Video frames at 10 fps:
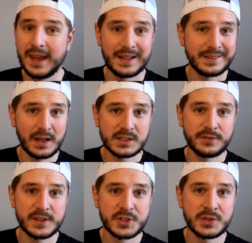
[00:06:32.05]
had tons
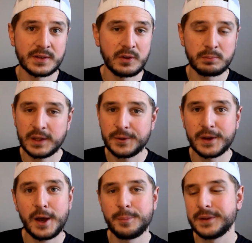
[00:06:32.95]
of issues of it
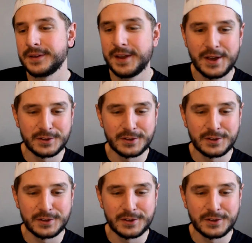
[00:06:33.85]
blowing up and